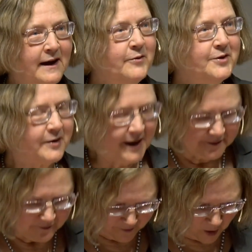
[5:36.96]
I want to kind
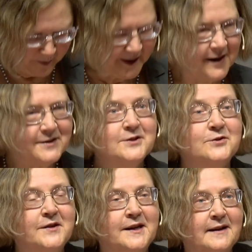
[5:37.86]
of open out
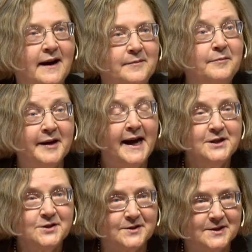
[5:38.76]
into the
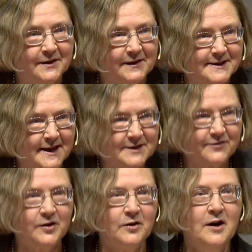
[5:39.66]
implications that this has
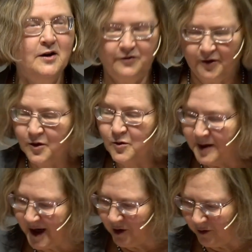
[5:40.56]
for
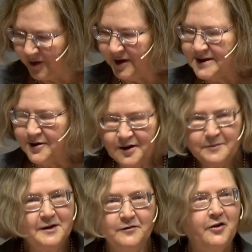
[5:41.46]
human health. And it's certainly
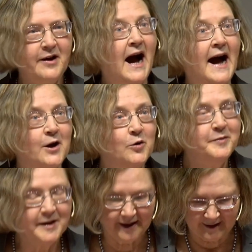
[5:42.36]
been very
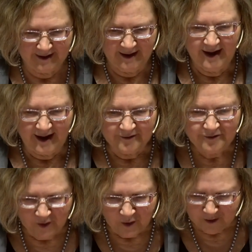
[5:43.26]
eye-opening
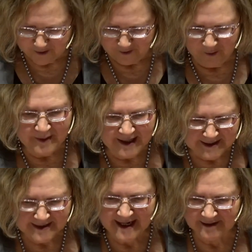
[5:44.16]
for me
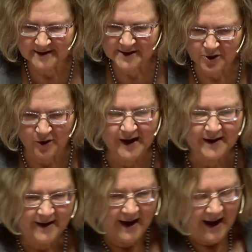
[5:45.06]
to take this journey.